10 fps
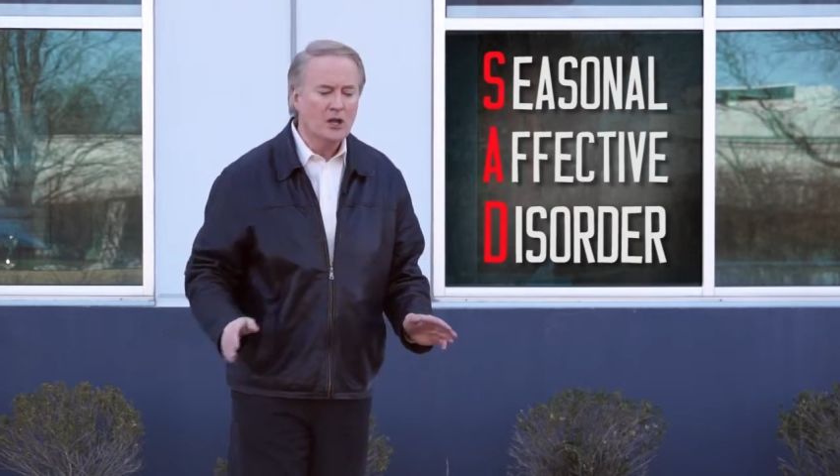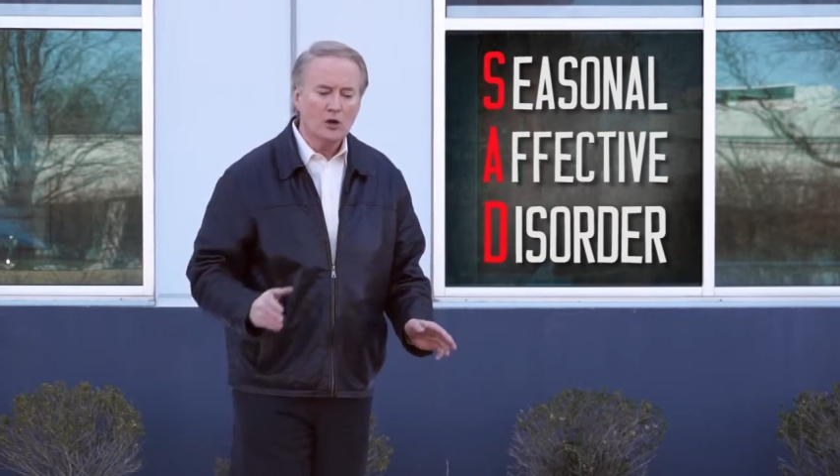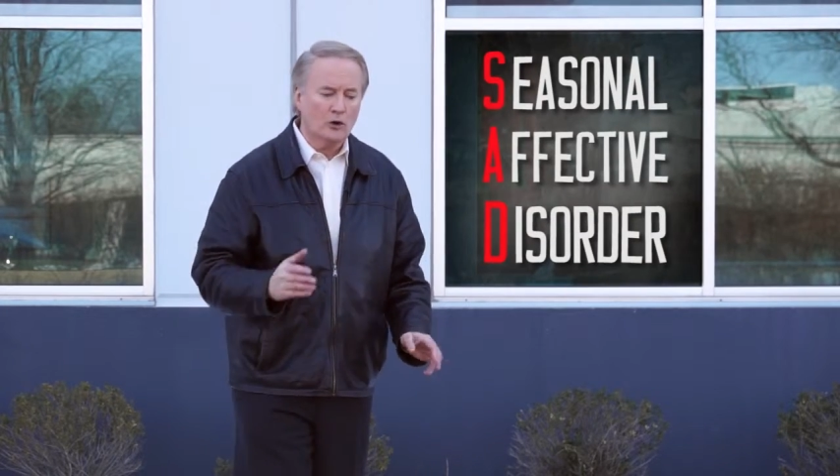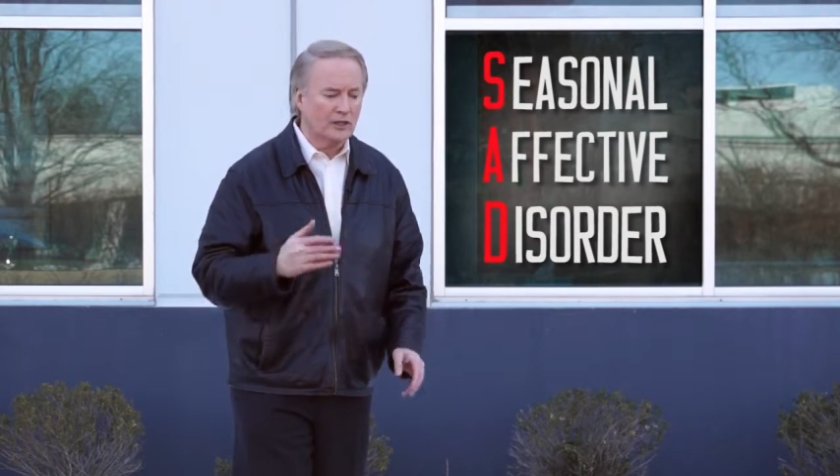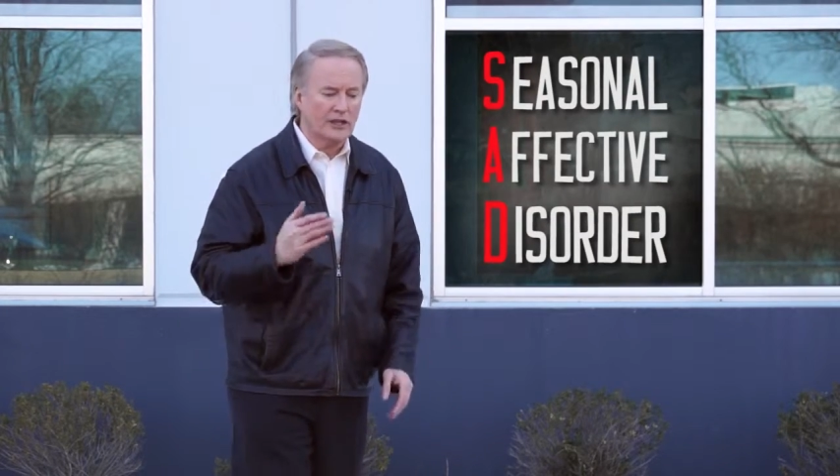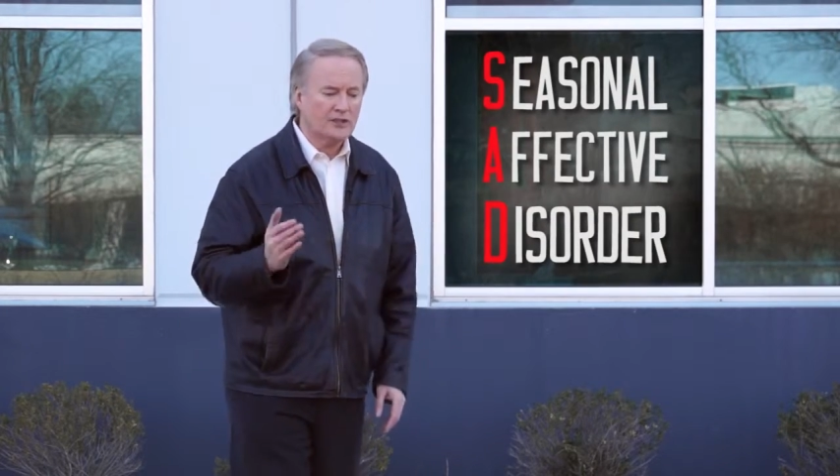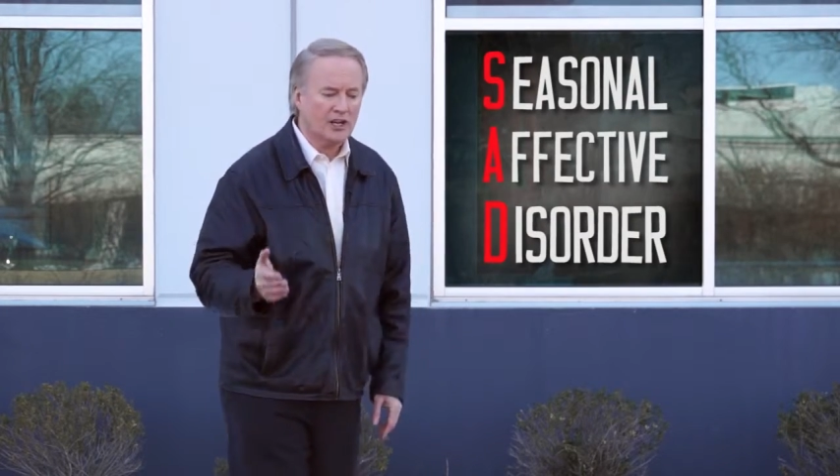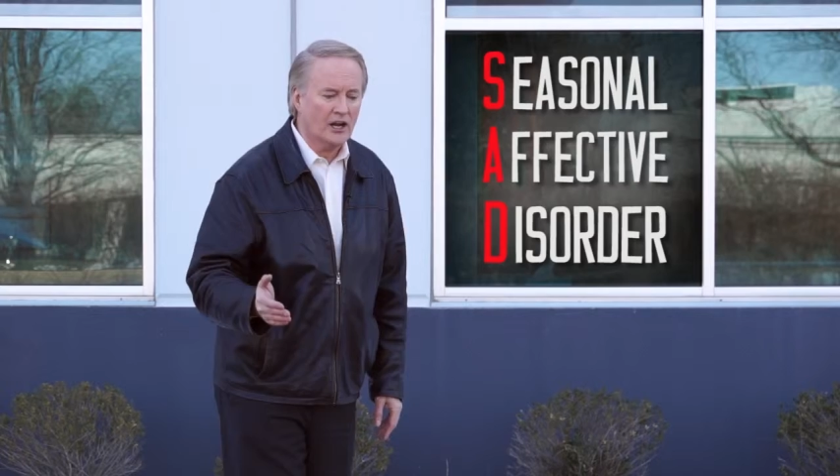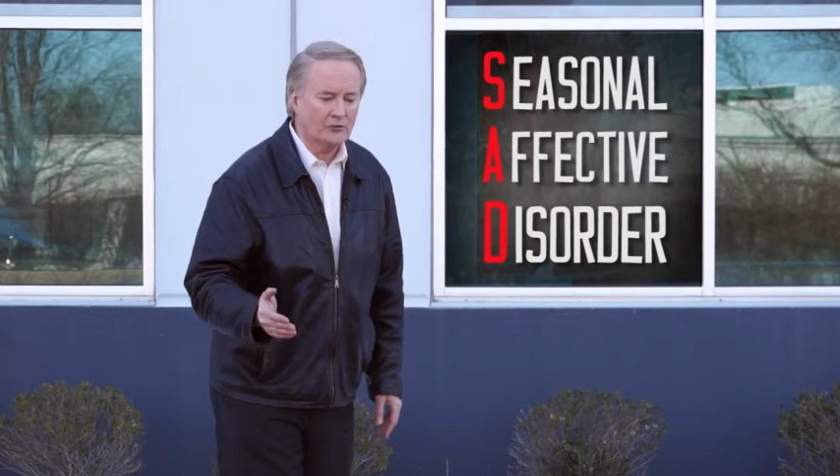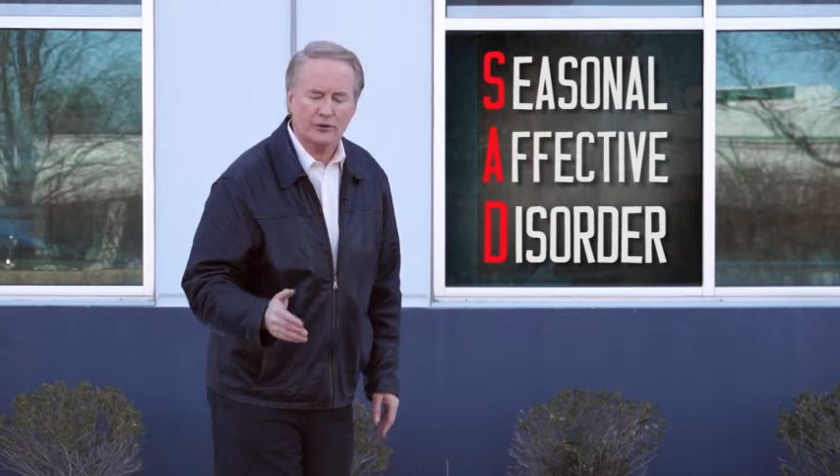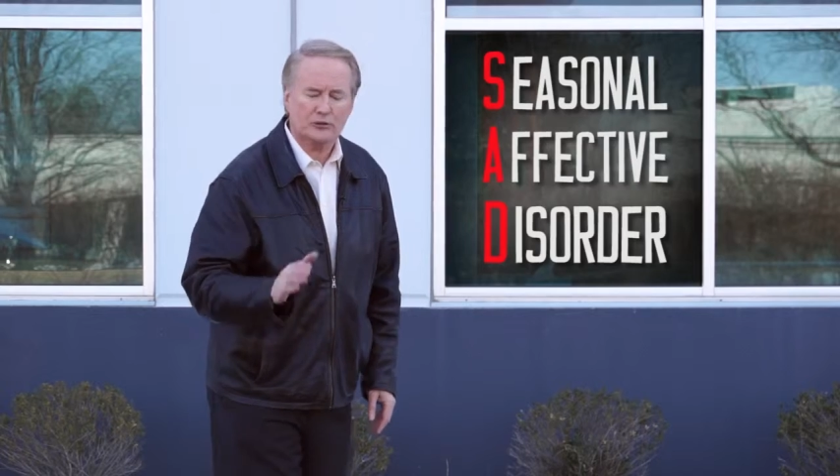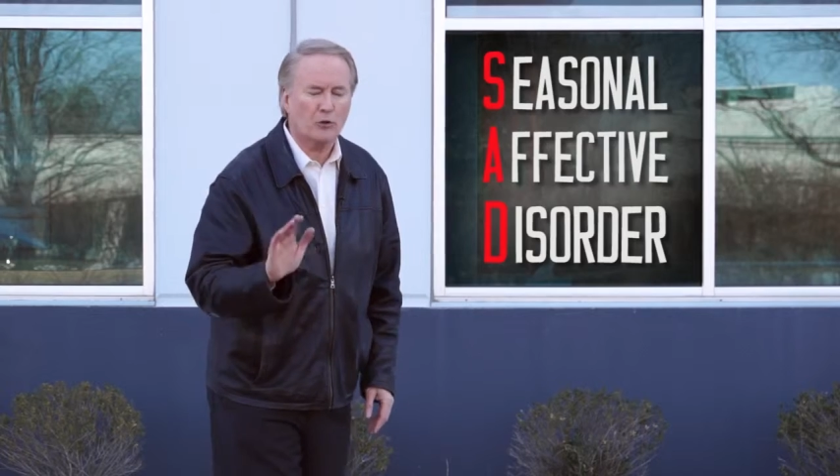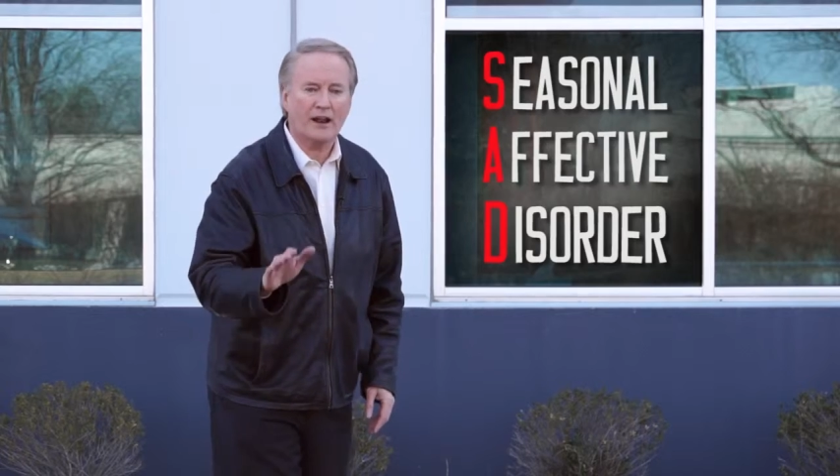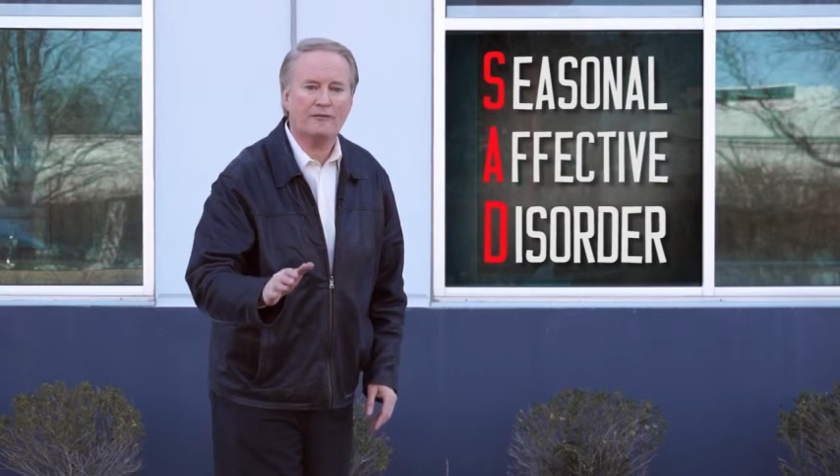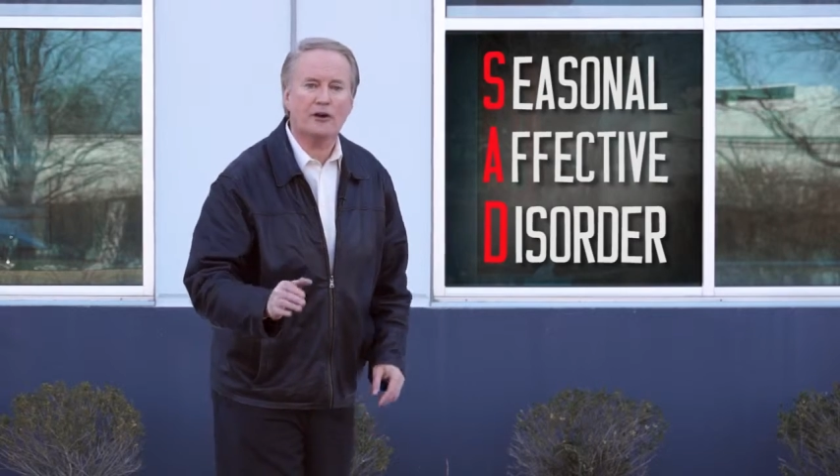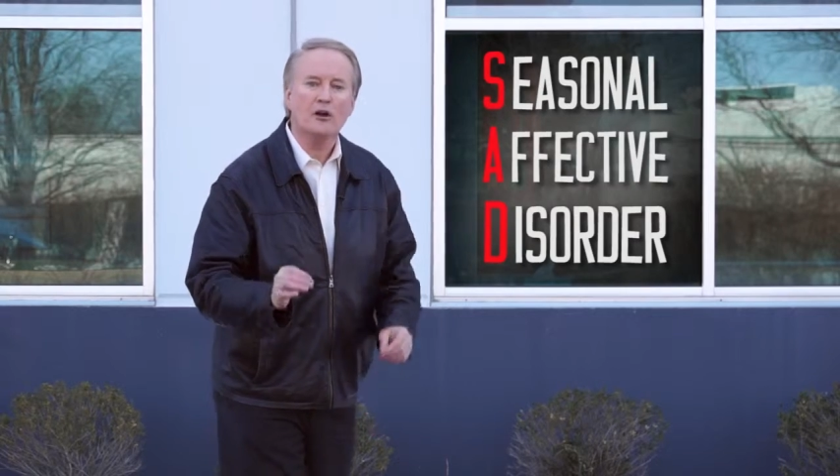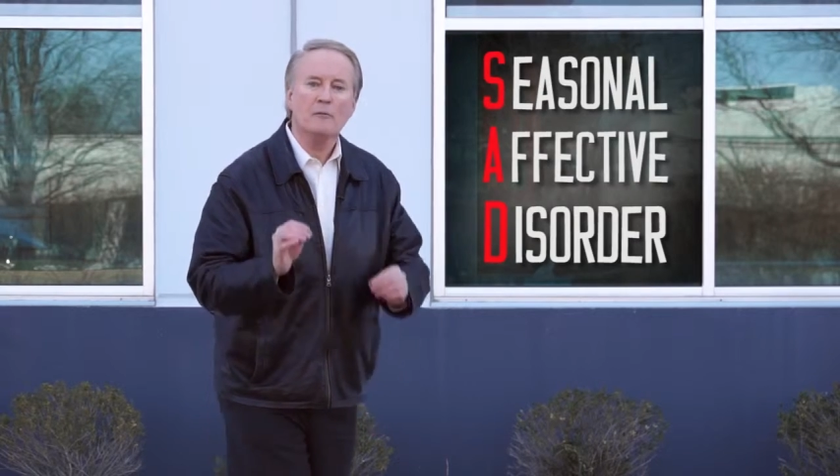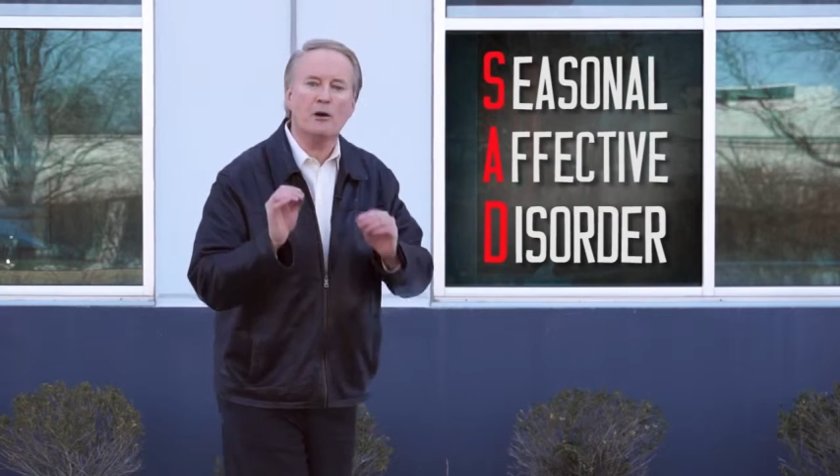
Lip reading: or at least hundreds, whatever,